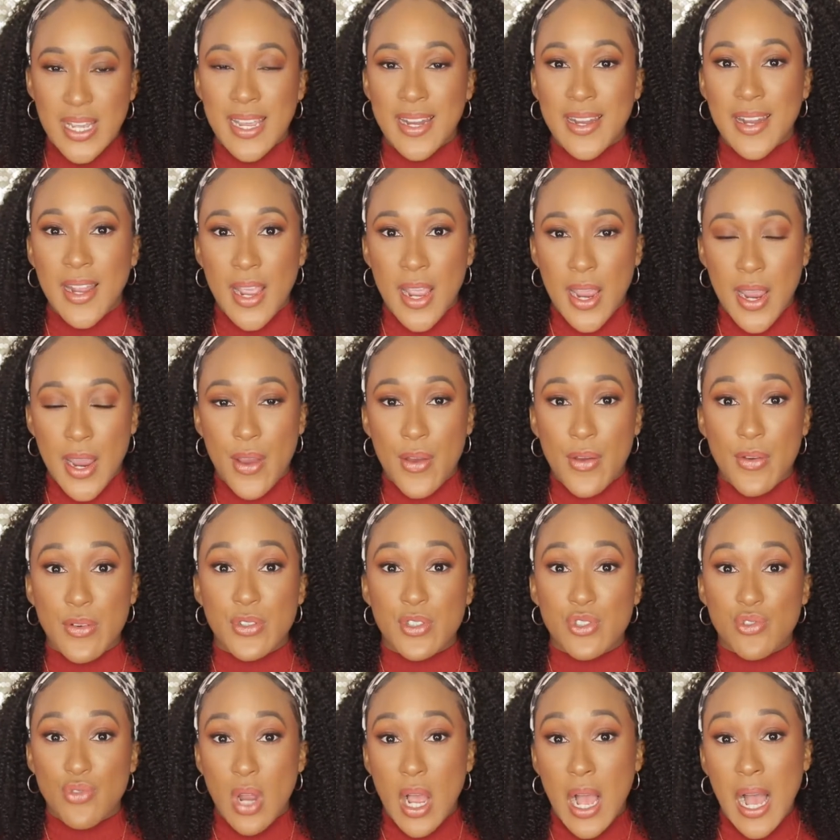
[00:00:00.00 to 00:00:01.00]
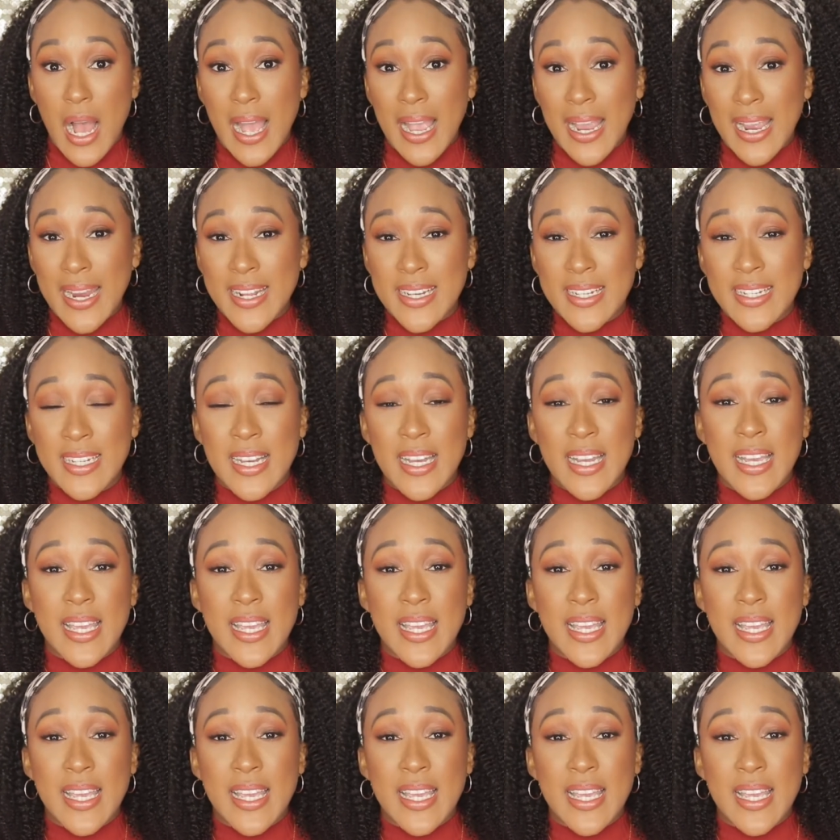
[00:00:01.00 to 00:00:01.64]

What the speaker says: and air dried.